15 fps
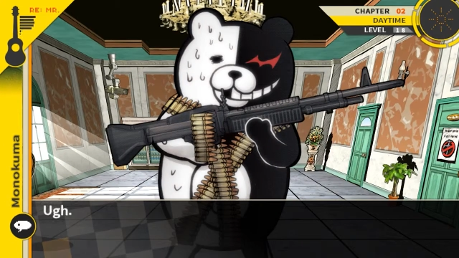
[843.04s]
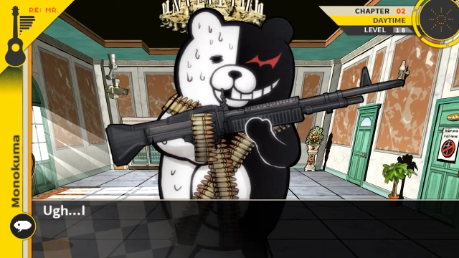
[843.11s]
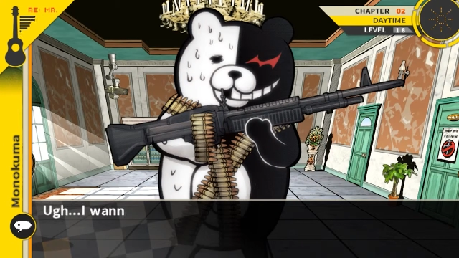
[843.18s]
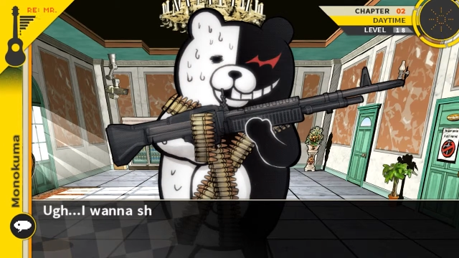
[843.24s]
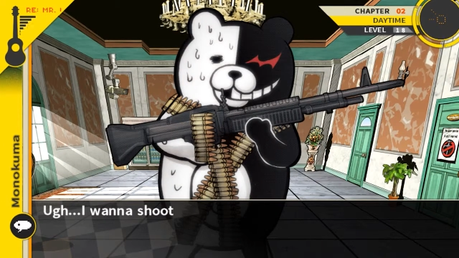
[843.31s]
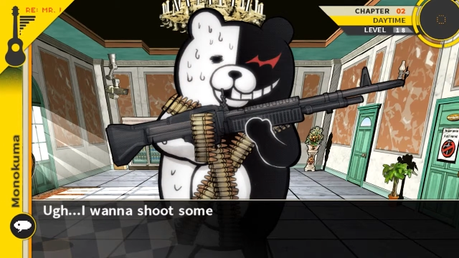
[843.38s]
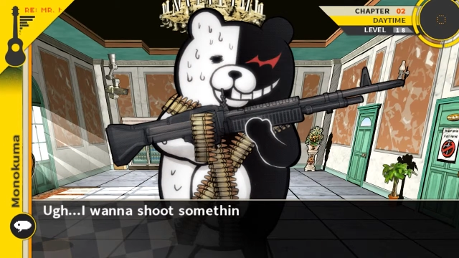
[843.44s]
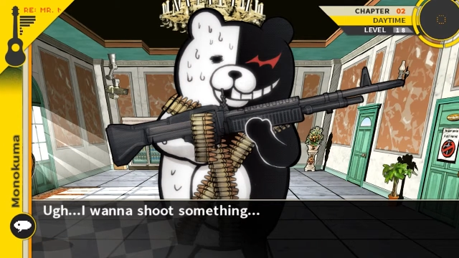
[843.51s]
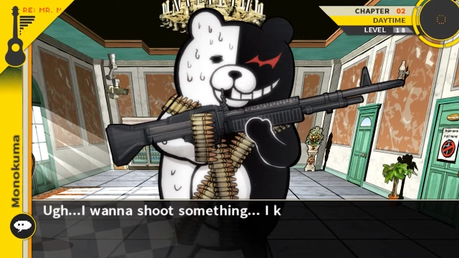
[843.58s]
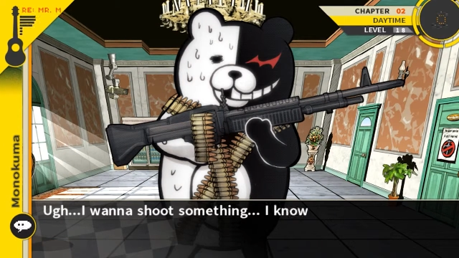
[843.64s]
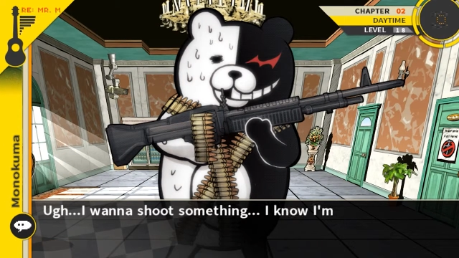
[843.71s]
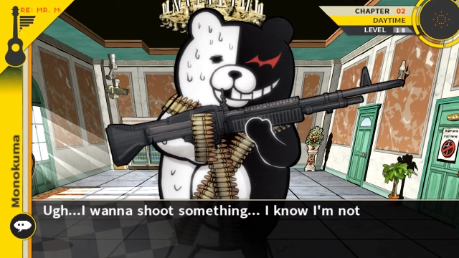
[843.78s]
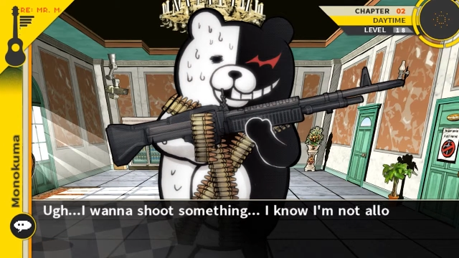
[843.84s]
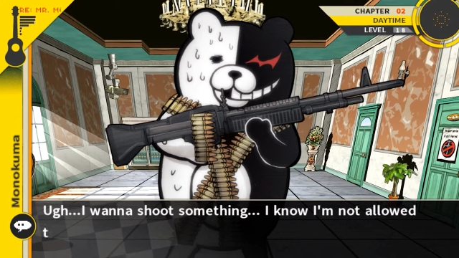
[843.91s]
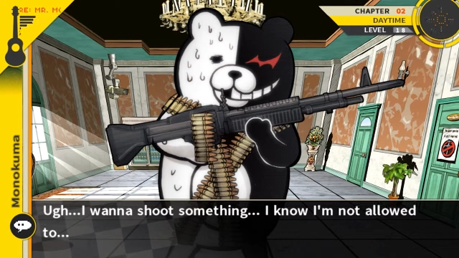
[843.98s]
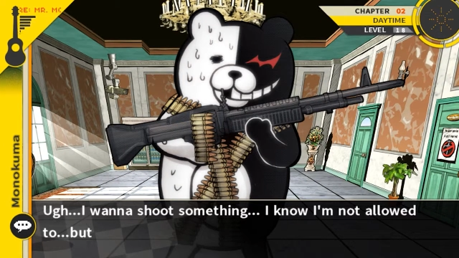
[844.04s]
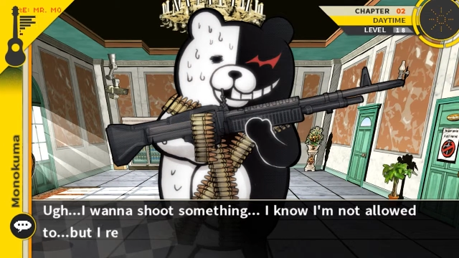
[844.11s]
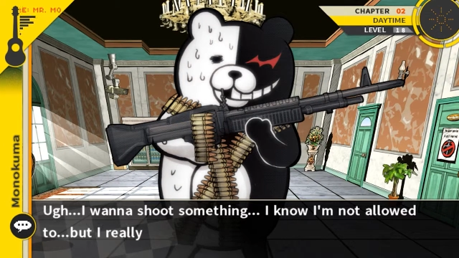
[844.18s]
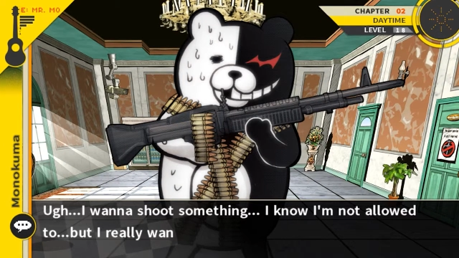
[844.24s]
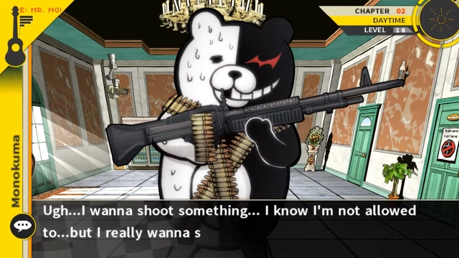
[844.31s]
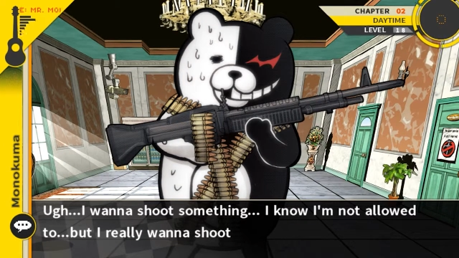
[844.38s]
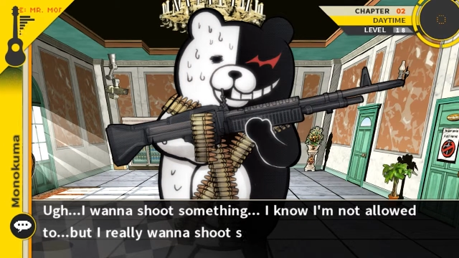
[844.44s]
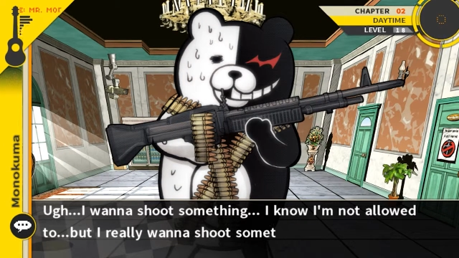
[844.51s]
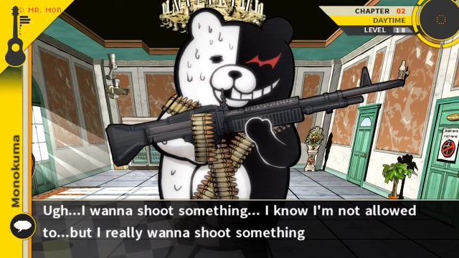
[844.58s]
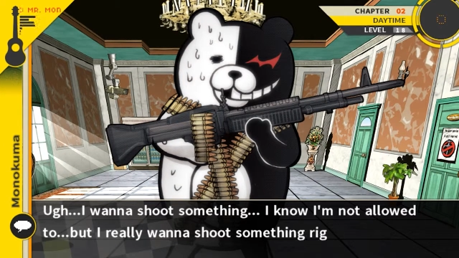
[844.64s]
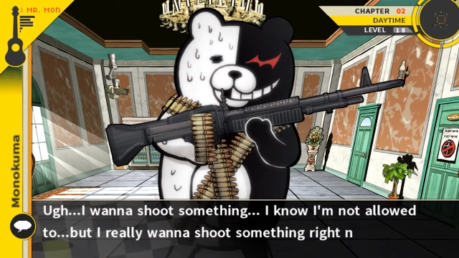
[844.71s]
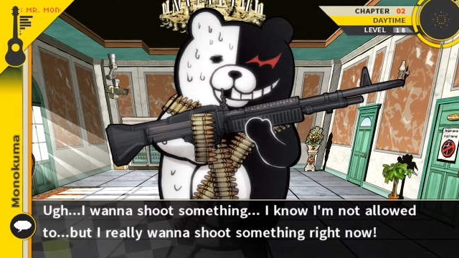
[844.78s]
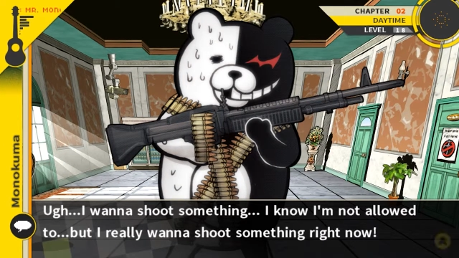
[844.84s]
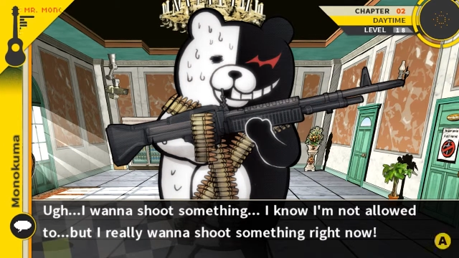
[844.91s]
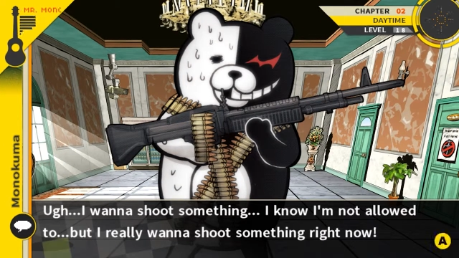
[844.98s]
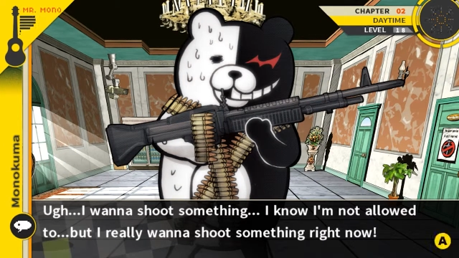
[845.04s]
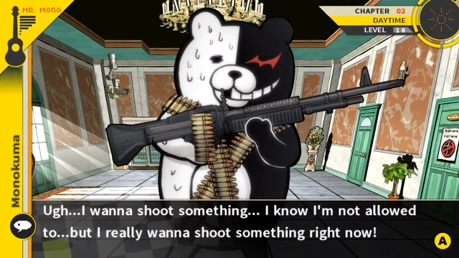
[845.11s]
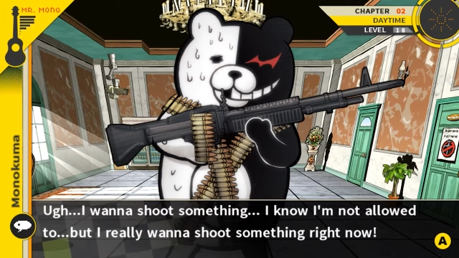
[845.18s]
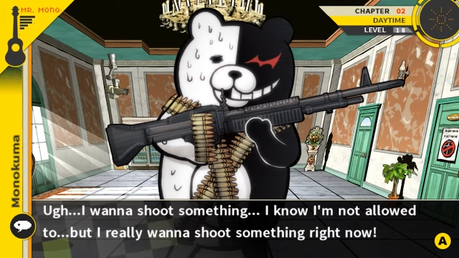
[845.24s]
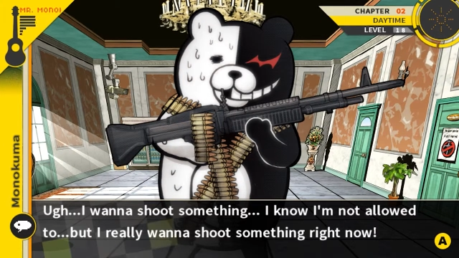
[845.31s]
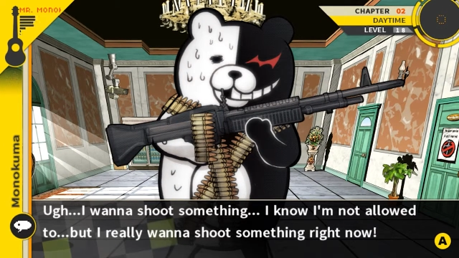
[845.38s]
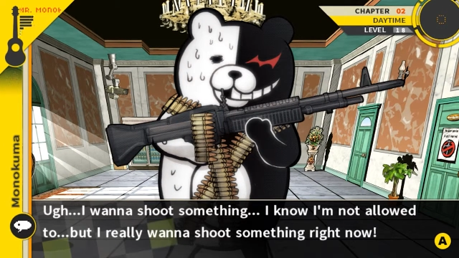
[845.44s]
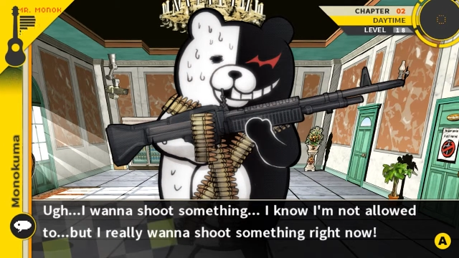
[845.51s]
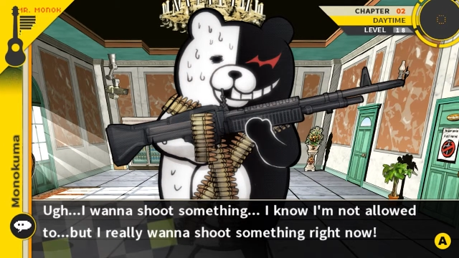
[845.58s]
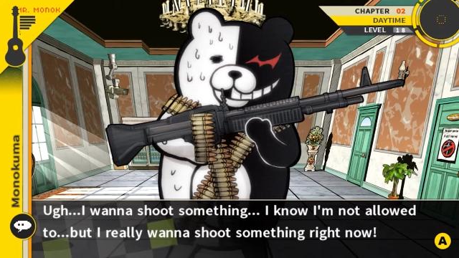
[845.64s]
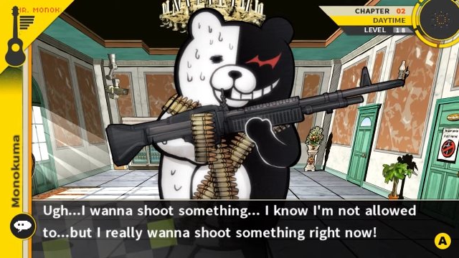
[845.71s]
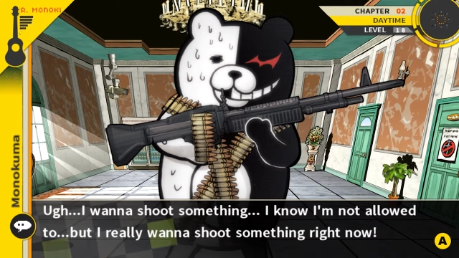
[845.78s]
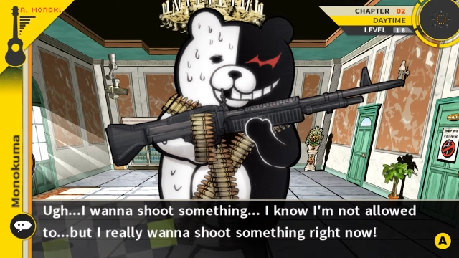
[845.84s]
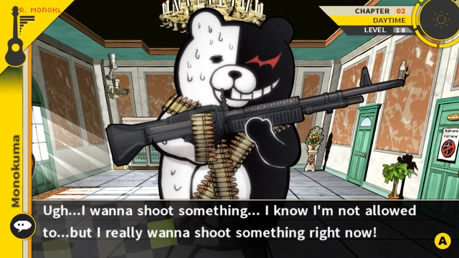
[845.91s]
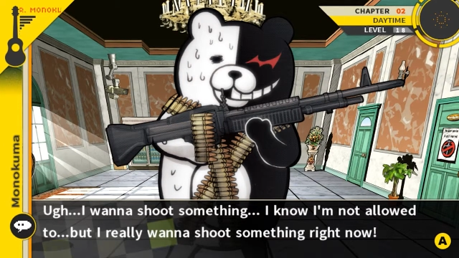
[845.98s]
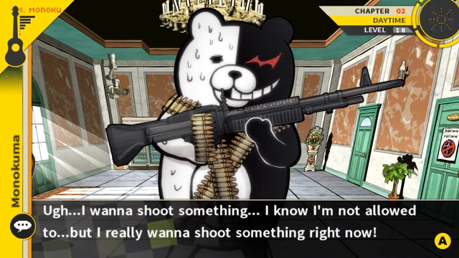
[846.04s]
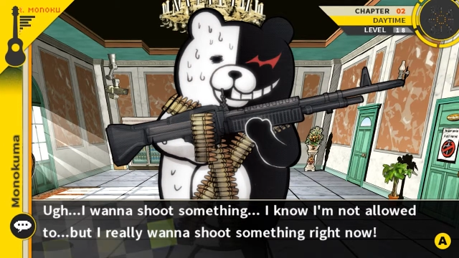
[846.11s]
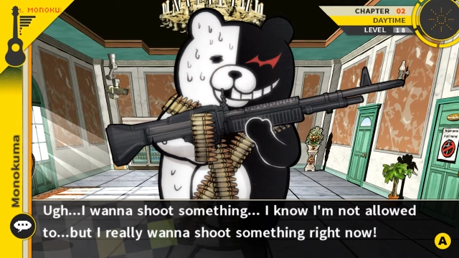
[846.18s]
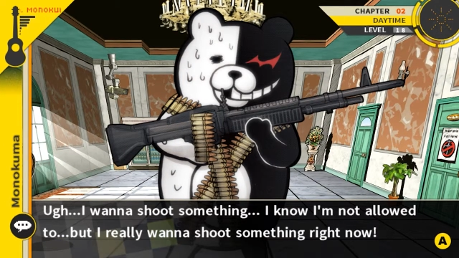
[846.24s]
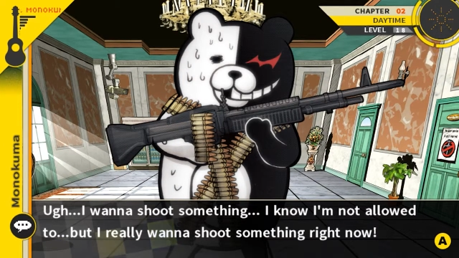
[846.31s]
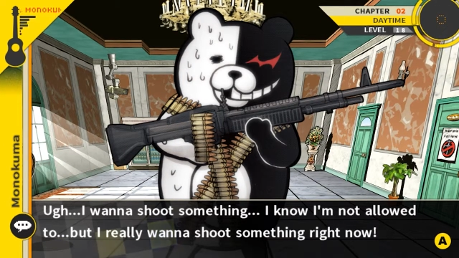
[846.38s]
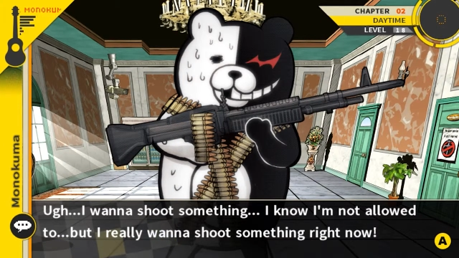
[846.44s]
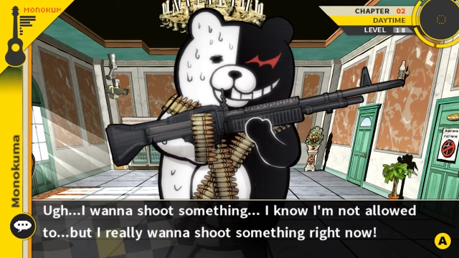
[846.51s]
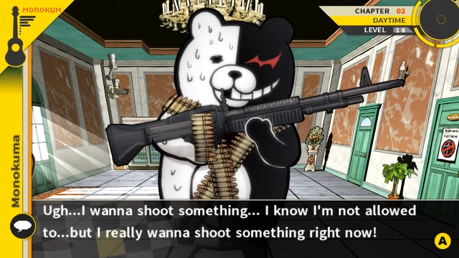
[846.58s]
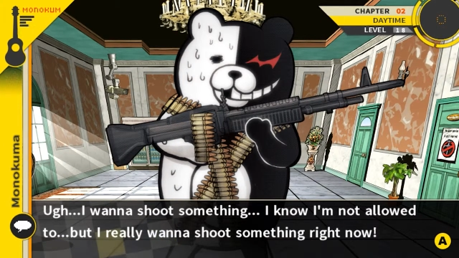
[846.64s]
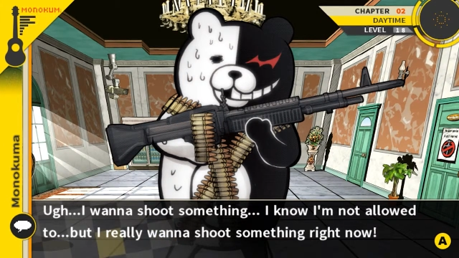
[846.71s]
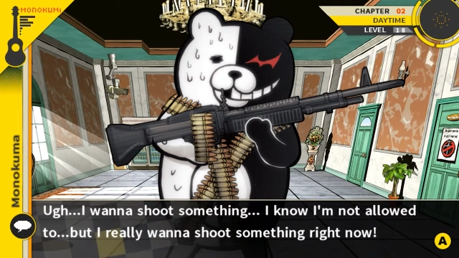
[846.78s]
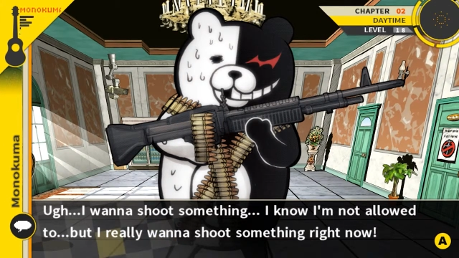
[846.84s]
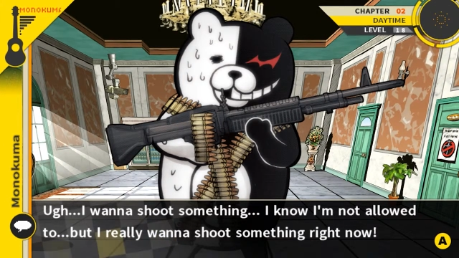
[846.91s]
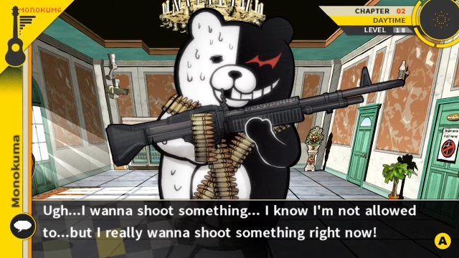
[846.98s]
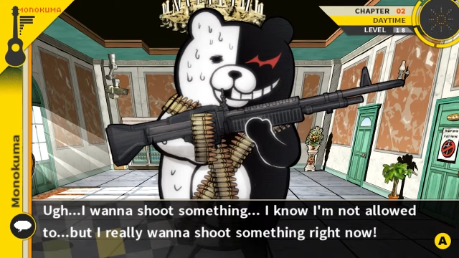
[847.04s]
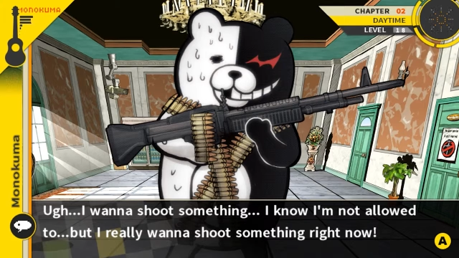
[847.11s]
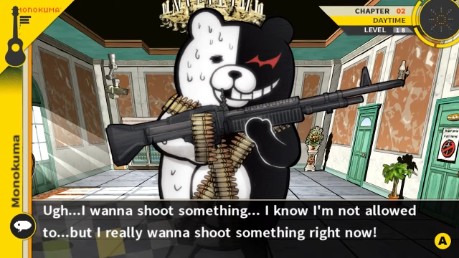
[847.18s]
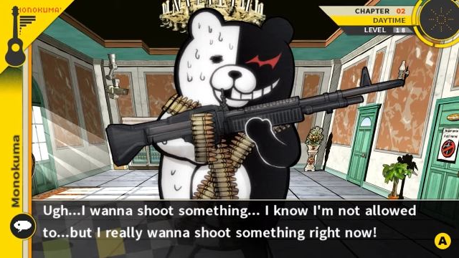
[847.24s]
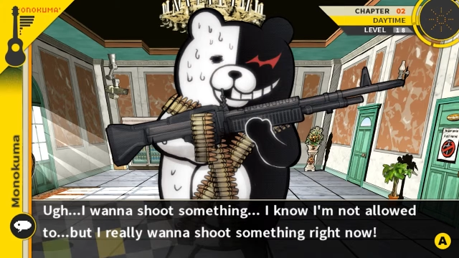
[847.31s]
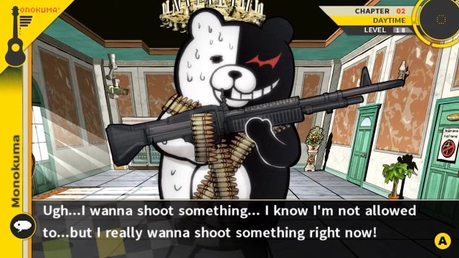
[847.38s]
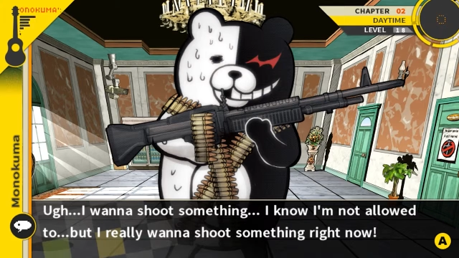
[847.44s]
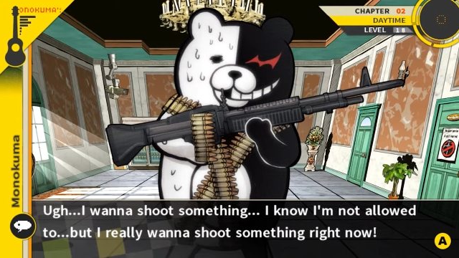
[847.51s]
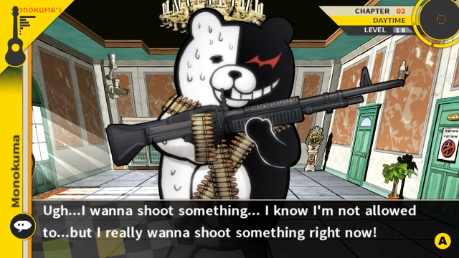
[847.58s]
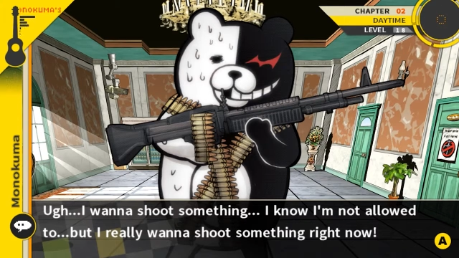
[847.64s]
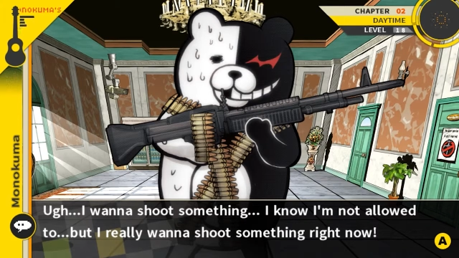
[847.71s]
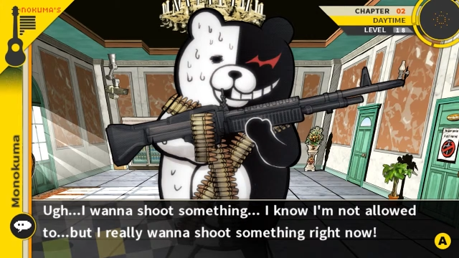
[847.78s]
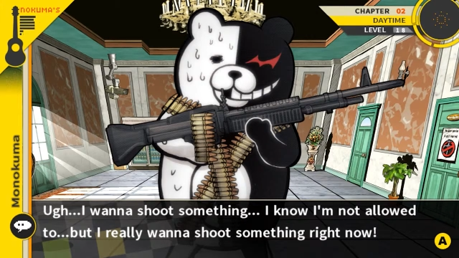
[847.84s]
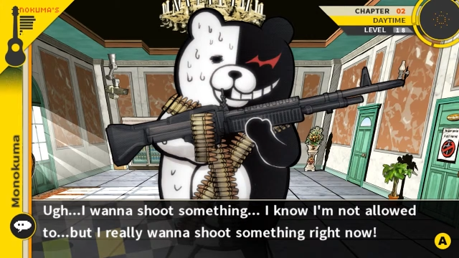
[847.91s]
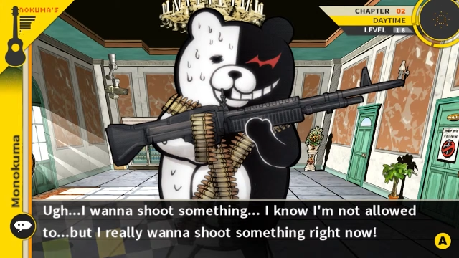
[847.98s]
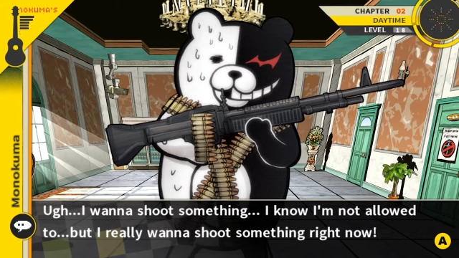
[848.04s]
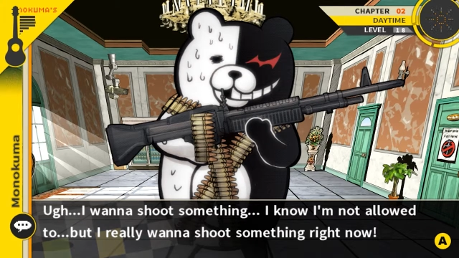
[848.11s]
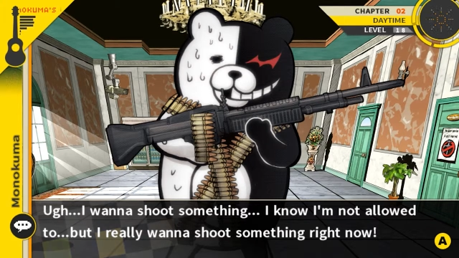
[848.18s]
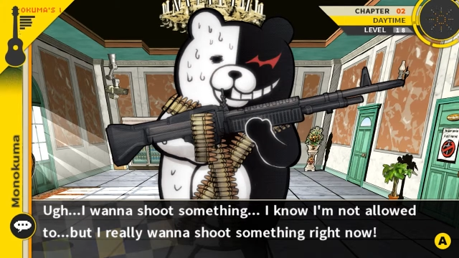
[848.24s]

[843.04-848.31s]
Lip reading: Nobody's mouth can be seen.